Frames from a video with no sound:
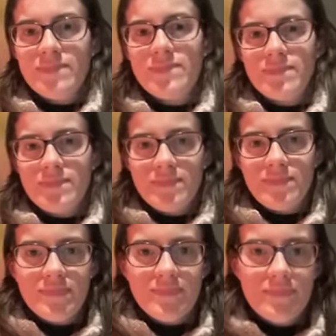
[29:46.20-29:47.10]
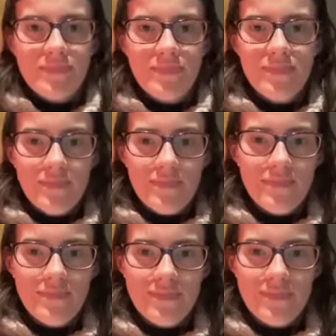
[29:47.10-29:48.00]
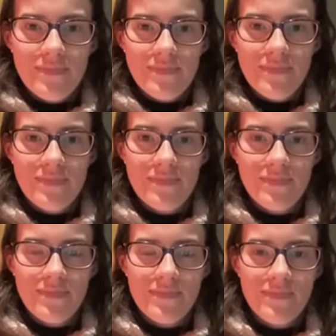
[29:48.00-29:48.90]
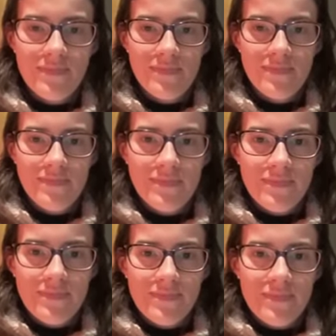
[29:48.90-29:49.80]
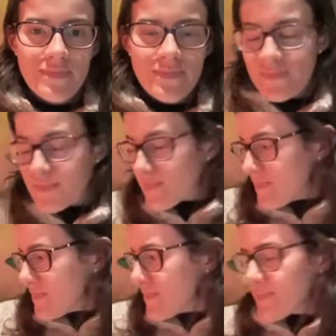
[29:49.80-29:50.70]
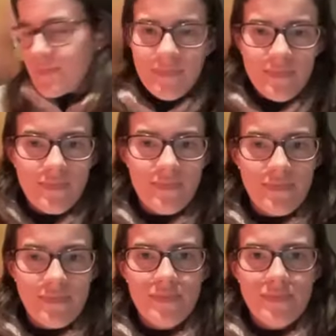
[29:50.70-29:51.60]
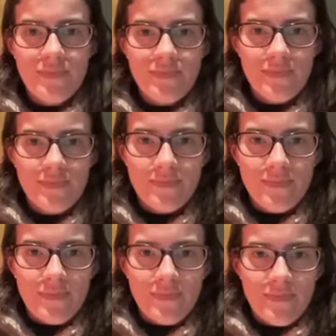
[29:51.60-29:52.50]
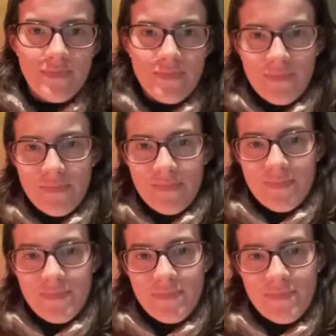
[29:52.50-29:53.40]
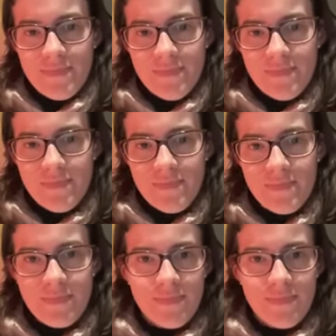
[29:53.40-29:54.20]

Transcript: This person isn't speaking.